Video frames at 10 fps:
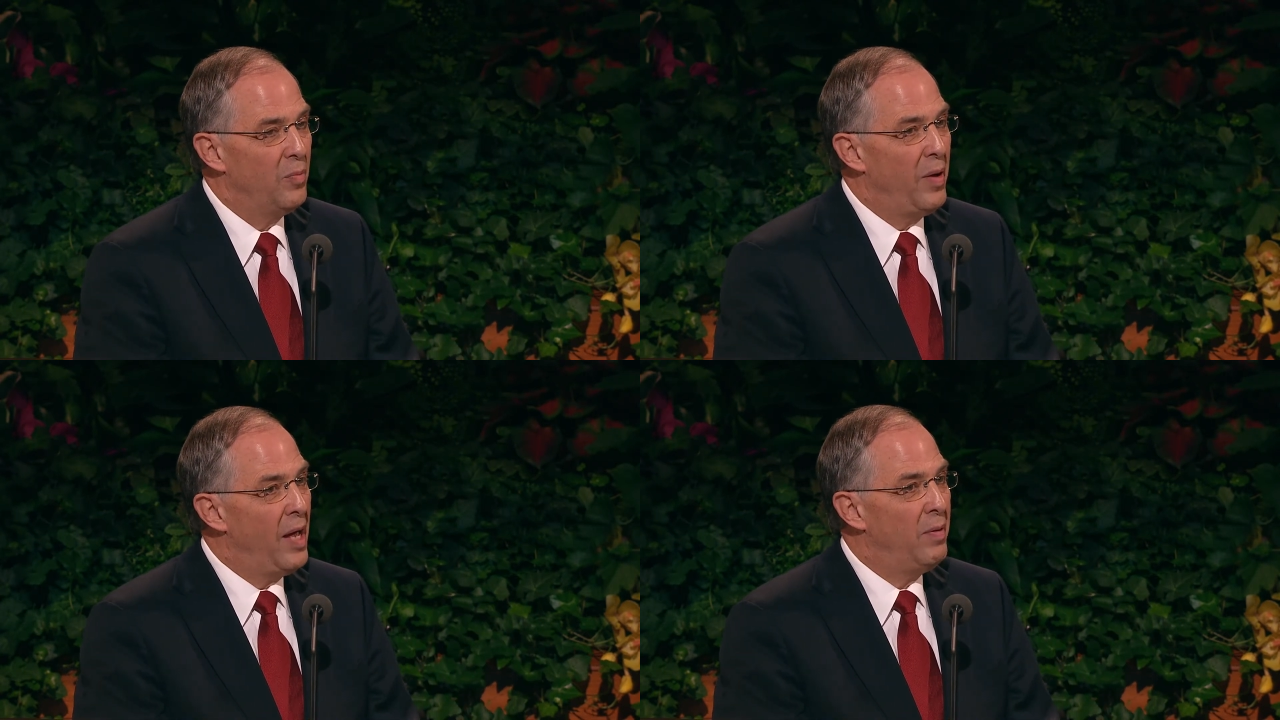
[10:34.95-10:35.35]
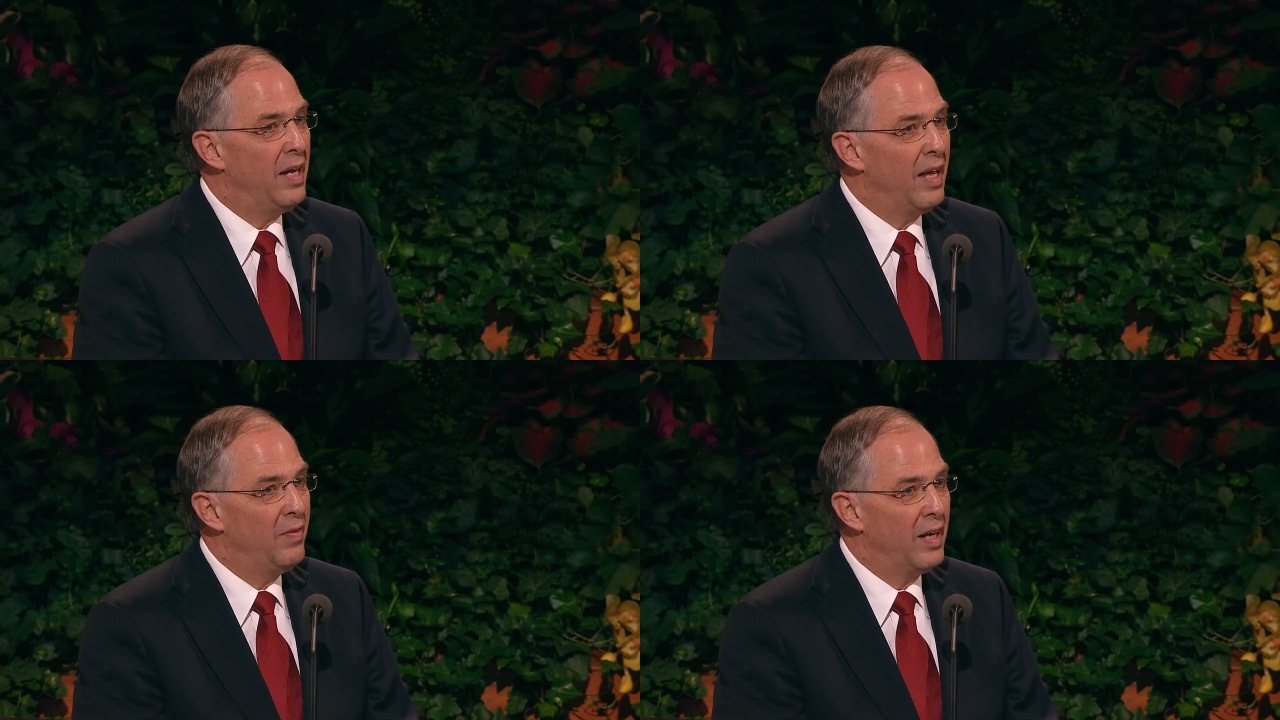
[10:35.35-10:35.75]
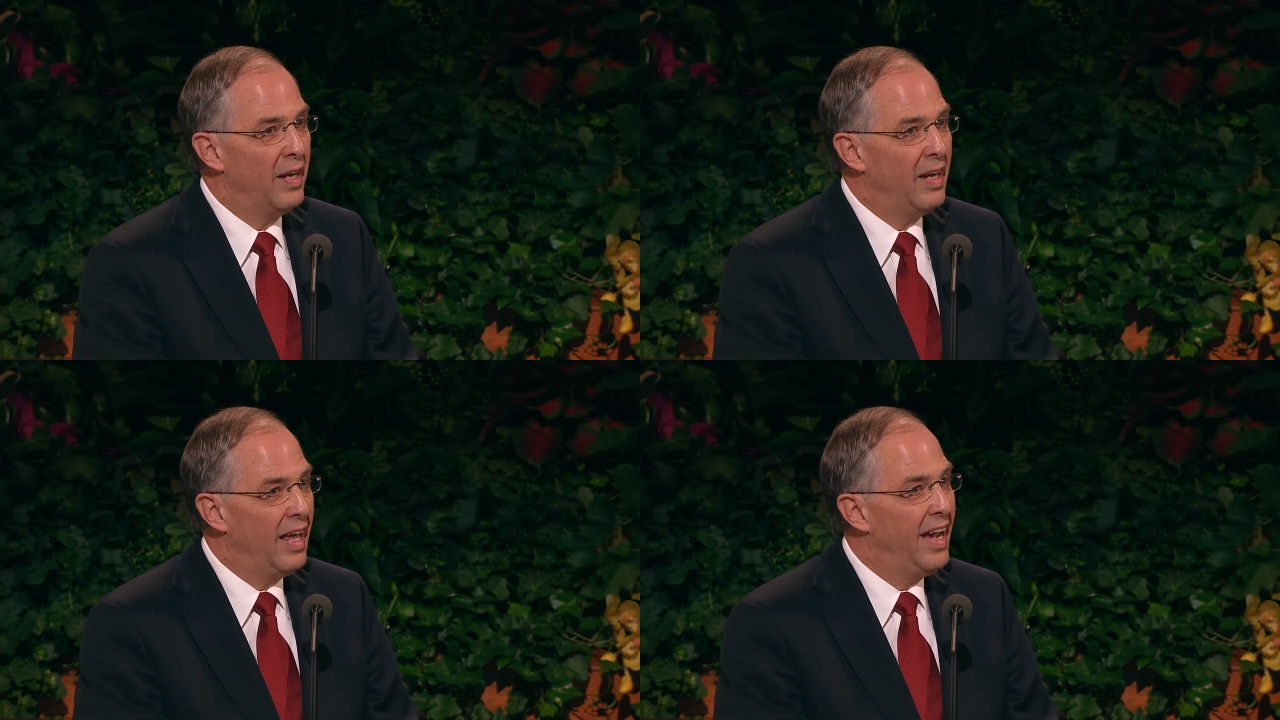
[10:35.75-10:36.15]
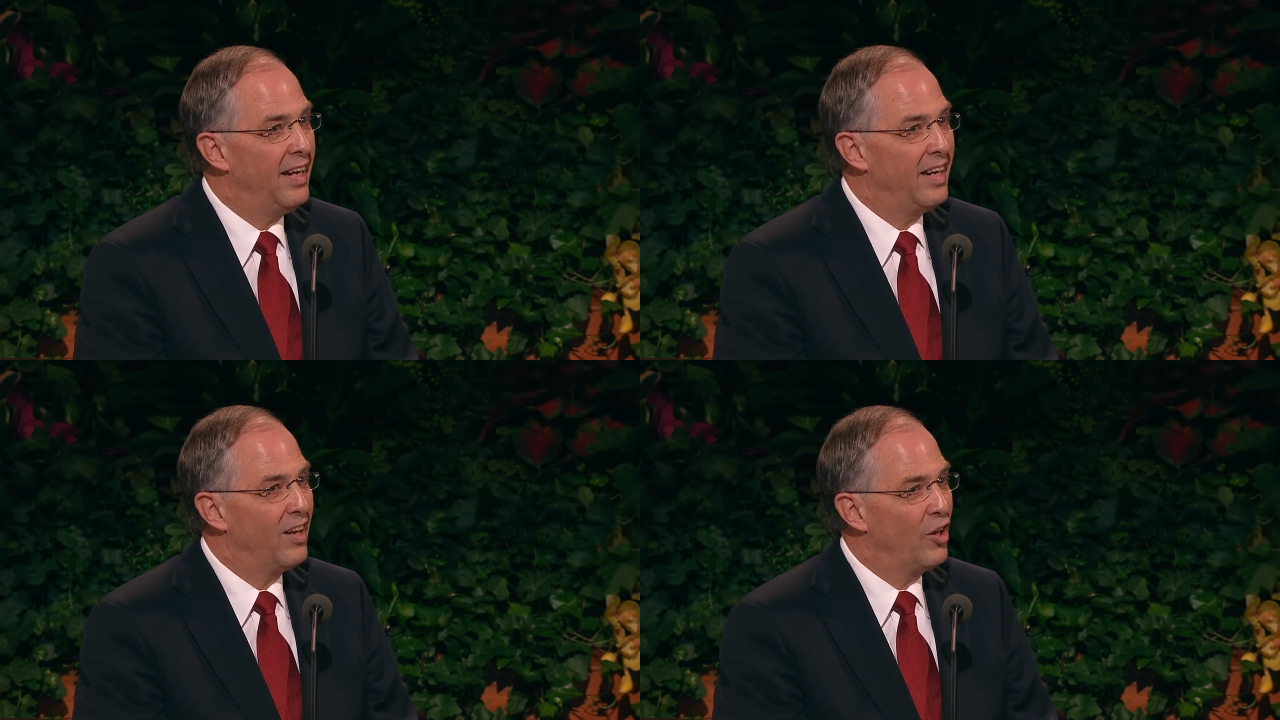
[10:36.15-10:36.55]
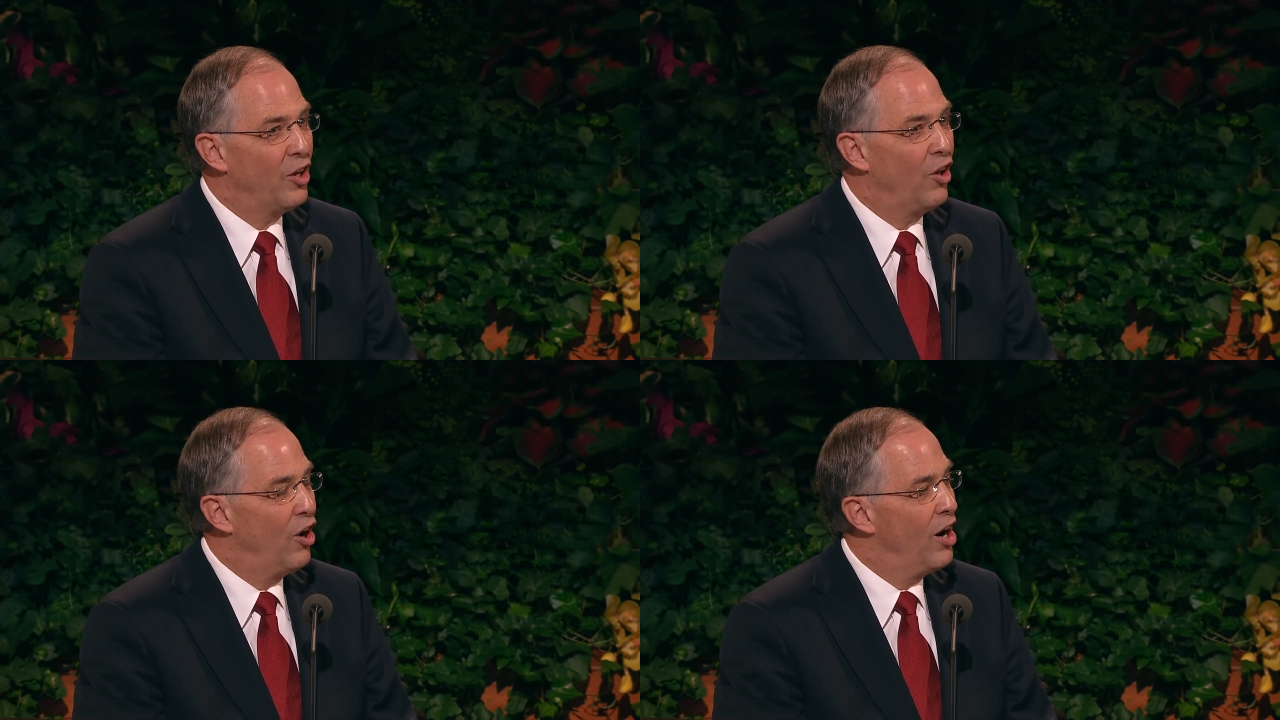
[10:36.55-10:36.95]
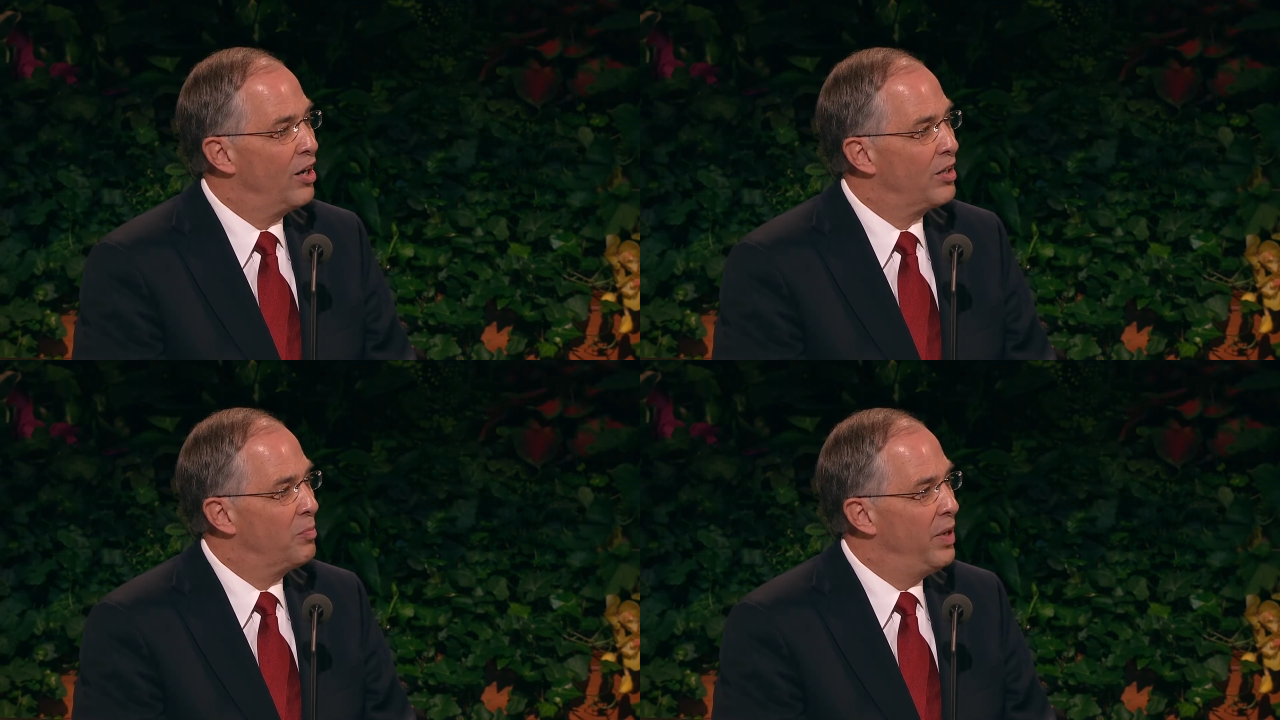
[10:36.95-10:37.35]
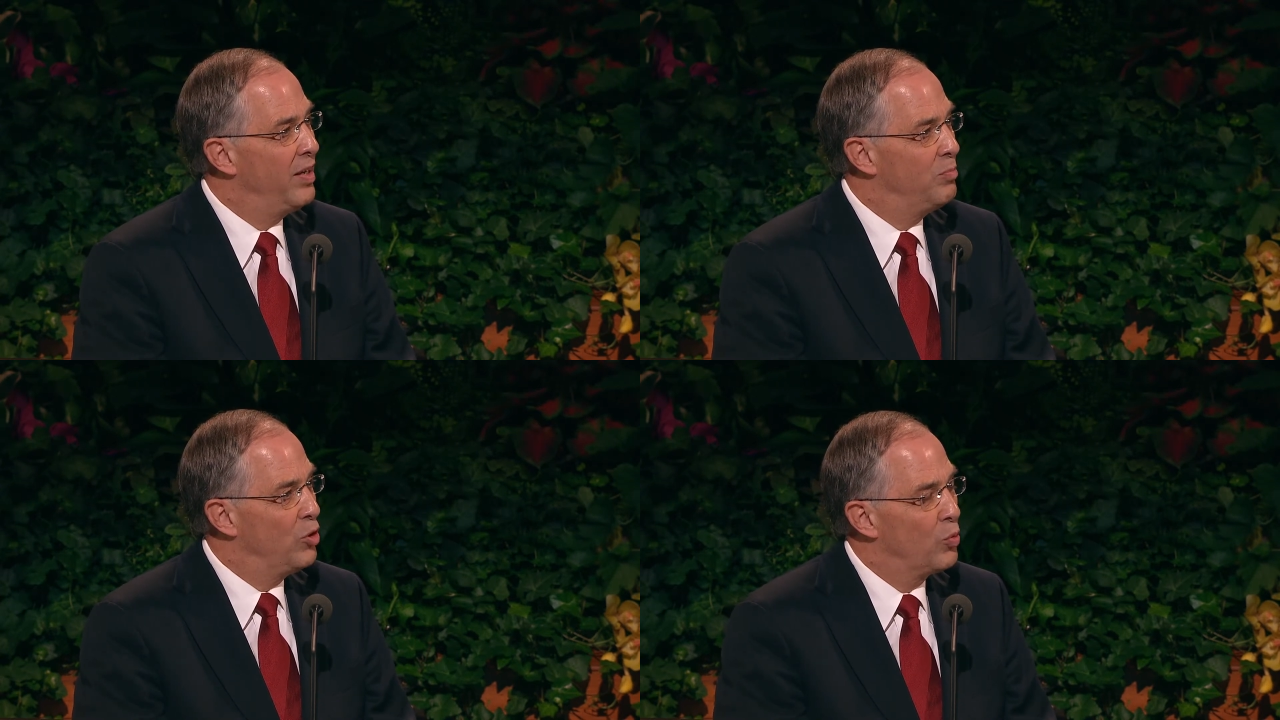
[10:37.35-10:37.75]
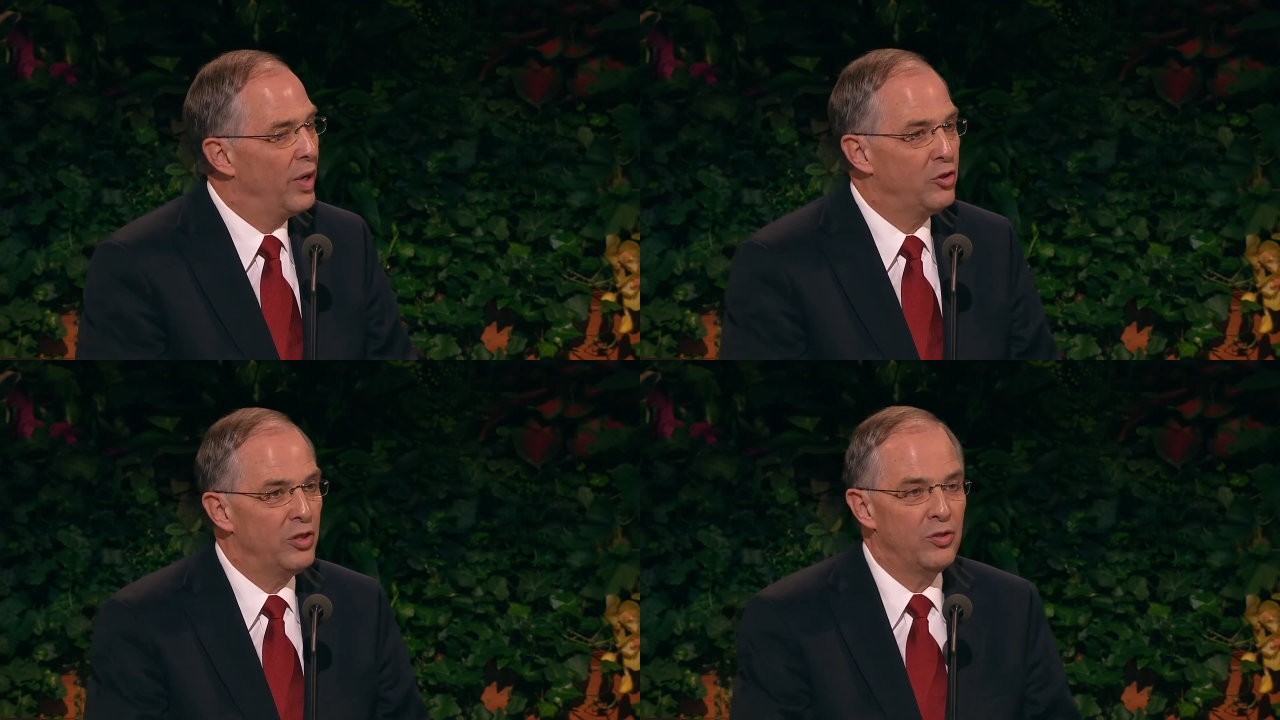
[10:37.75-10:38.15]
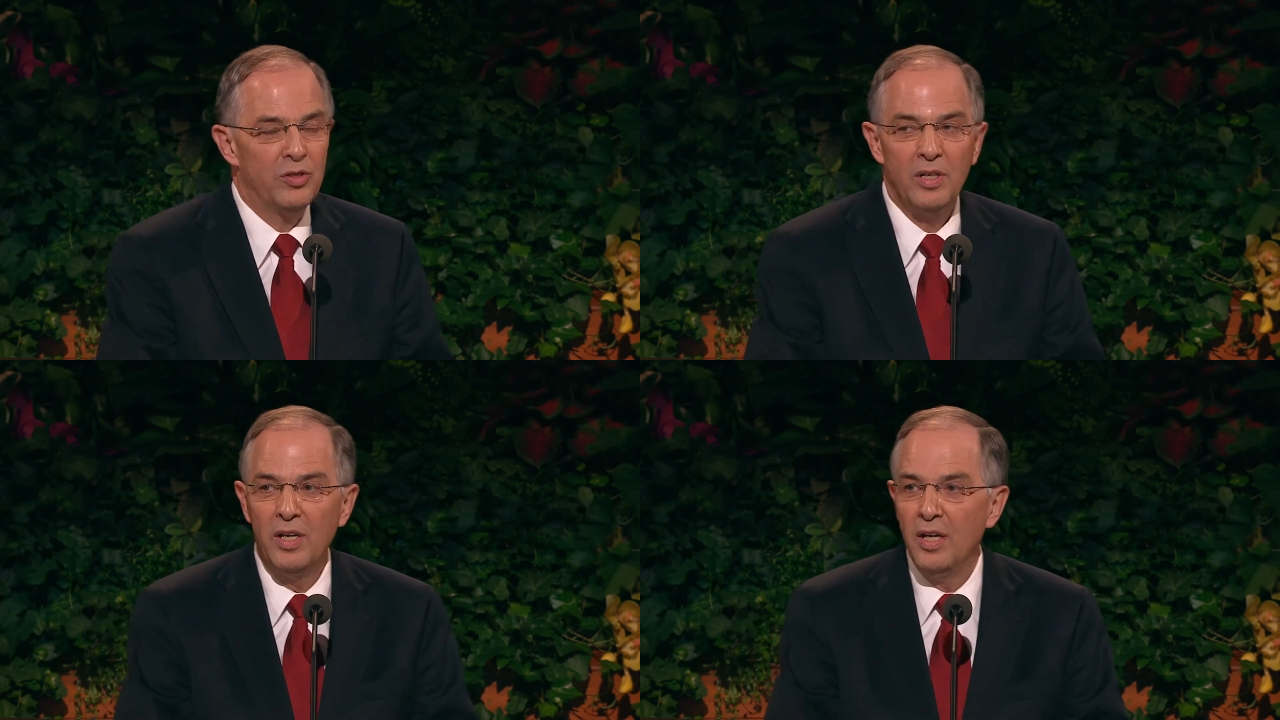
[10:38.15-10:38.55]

baby lovingly laid in a little ark made of bulrushes,